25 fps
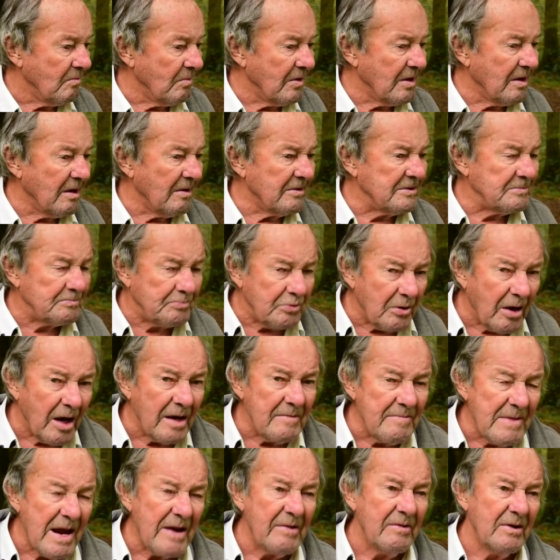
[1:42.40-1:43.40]
where I was
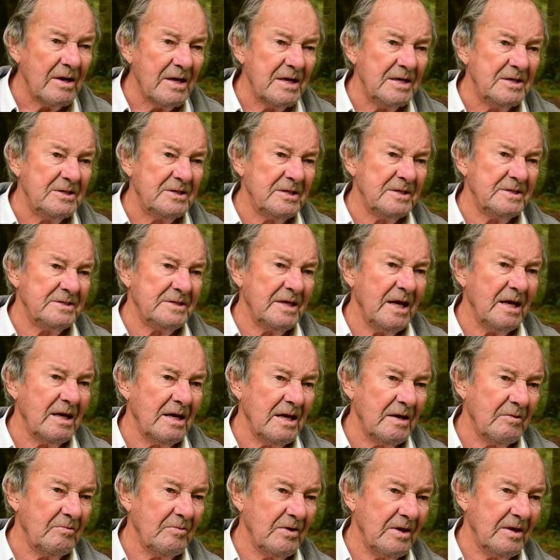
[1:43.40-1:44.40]
primarily
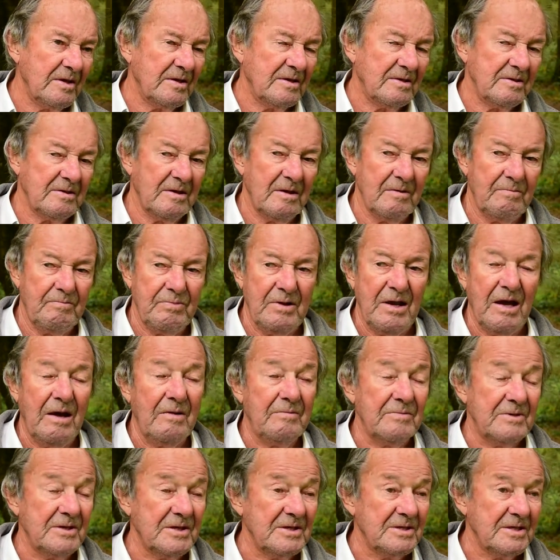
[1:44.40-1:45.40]
dealing with
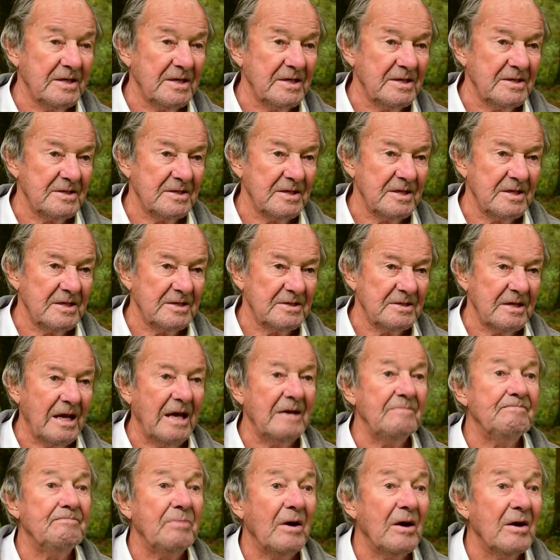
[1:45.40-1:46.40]
plant diseases
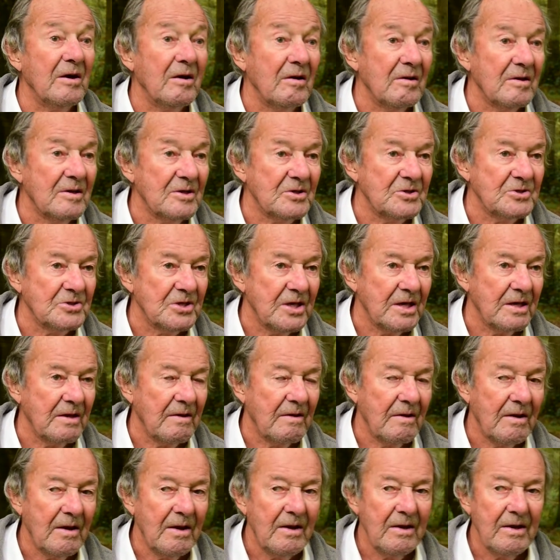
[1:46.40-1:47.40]
and biology.
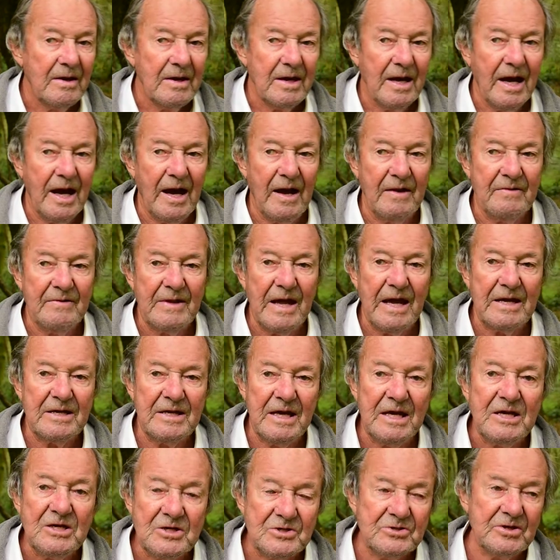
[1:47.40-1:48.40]
And that
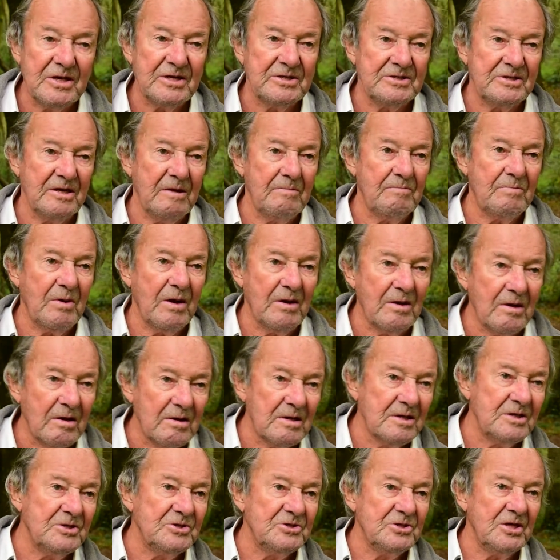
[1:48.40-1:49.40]
interest in
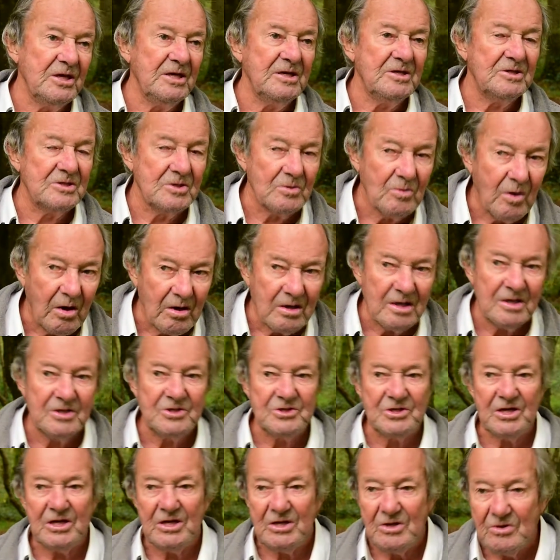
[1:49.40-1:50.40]
biology,
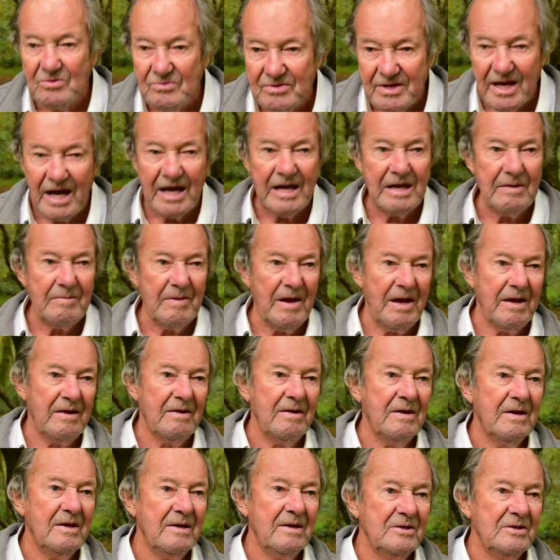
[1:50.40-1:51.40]
zoology, you name it,
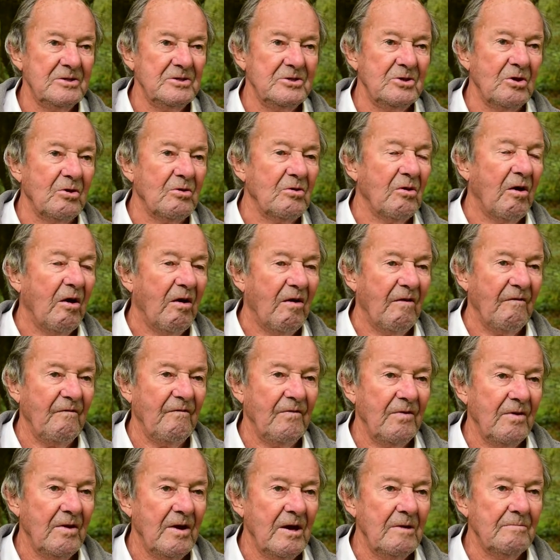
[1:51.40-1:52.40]
took off.
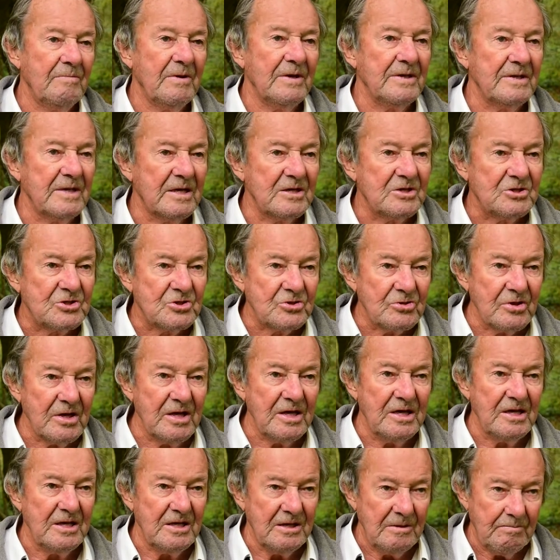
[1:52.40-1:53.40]
But the
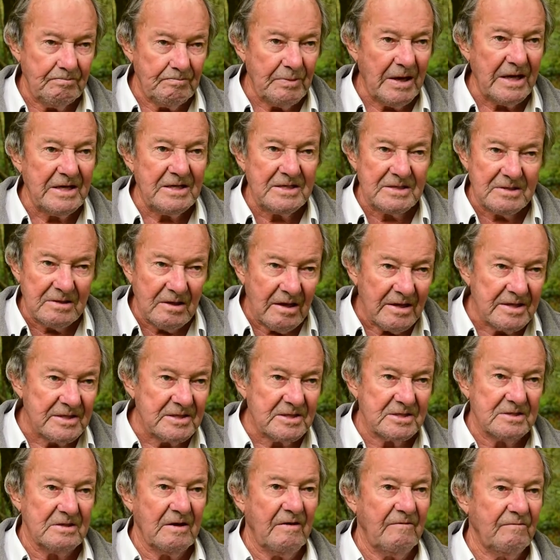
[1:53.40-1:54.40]
tree baseline
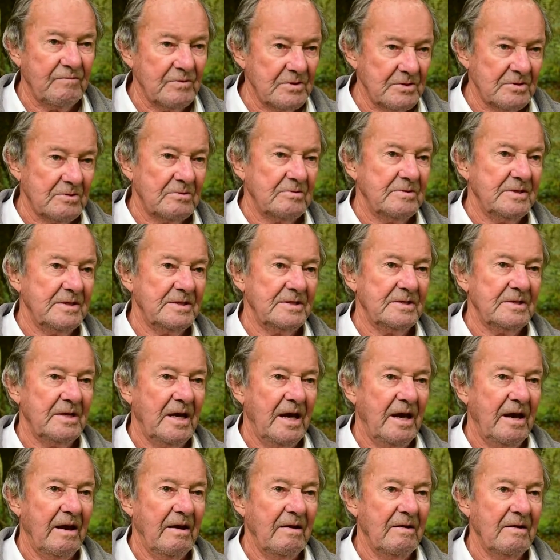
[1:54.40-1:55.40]
stuff was always
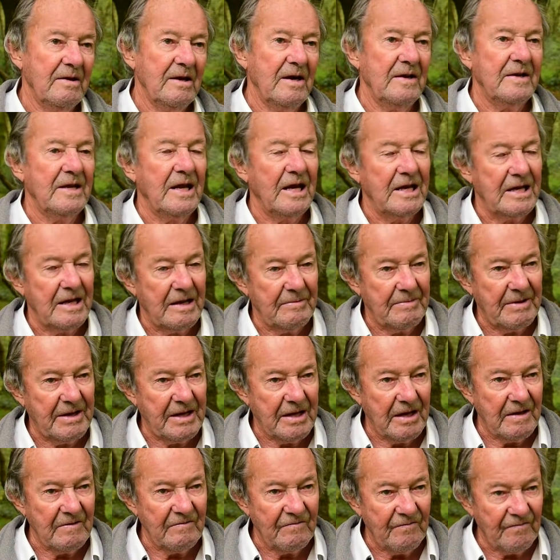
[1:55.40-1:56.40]
there. And then it
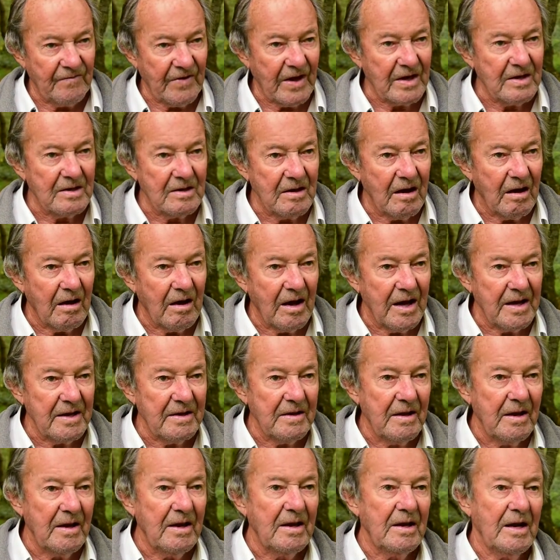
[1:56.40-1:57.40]
became fungi.
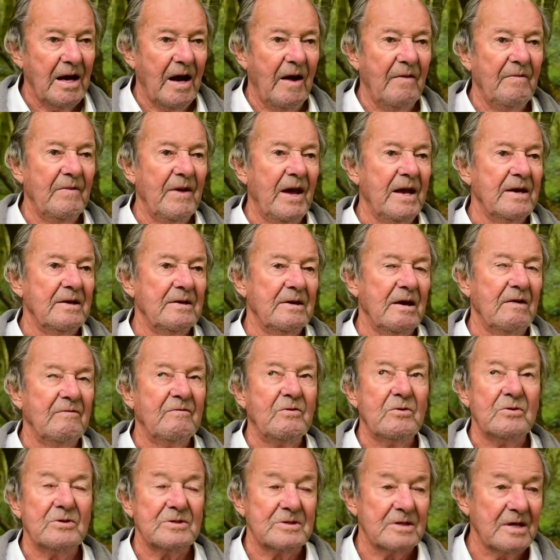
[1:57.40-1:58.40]
And then, of
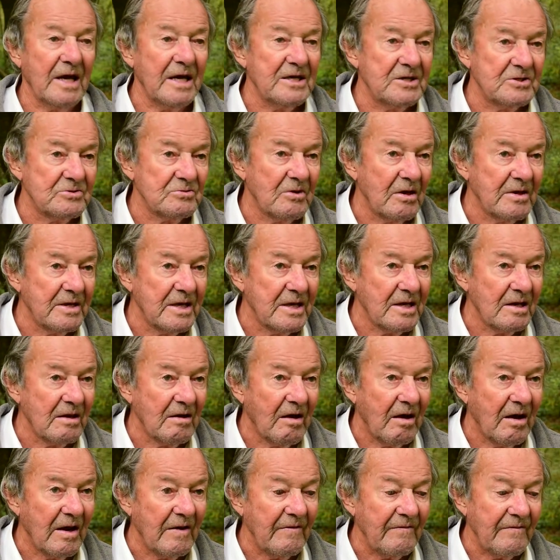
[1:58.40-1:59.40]
course, later on in
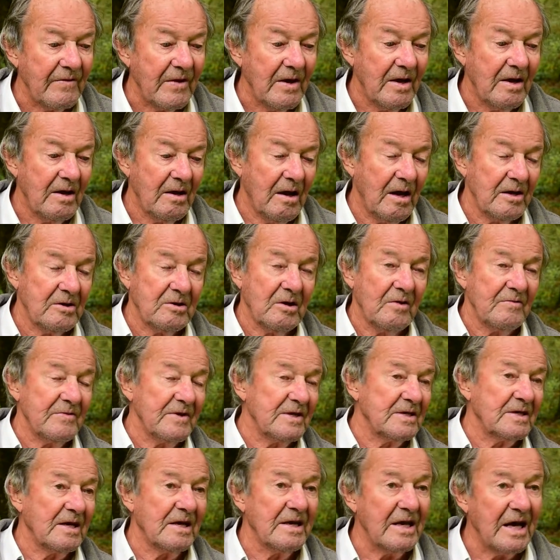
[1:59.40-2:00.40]
life, I got
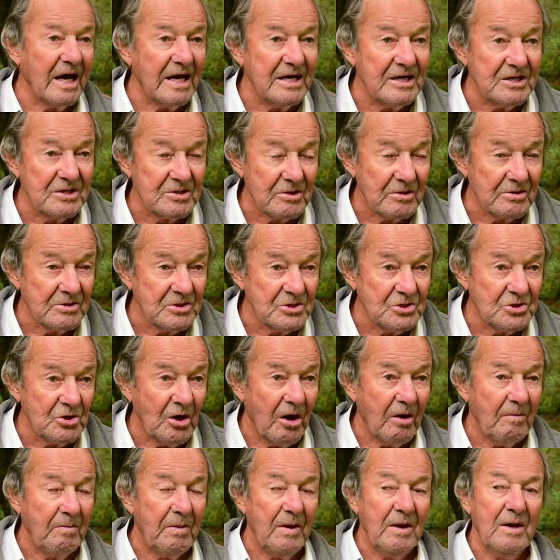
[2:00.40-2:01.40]
this liaison
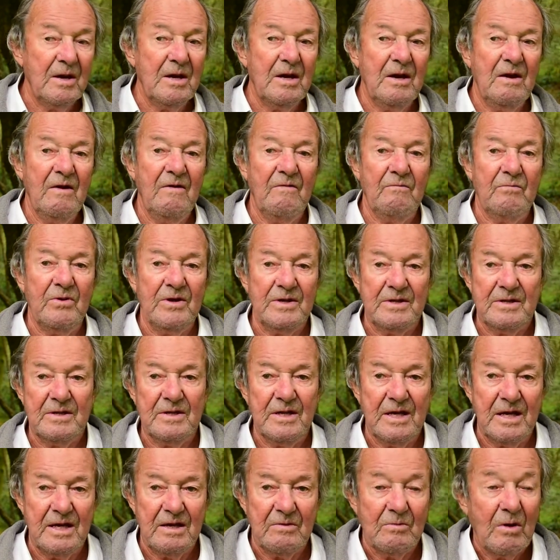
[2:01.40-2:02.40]
job with
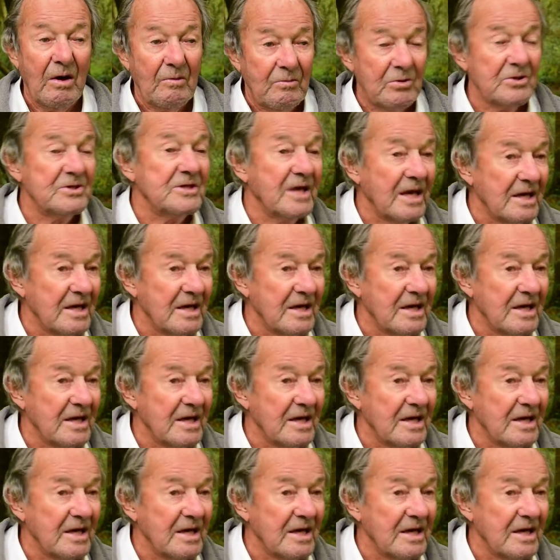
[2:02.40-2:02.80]
what was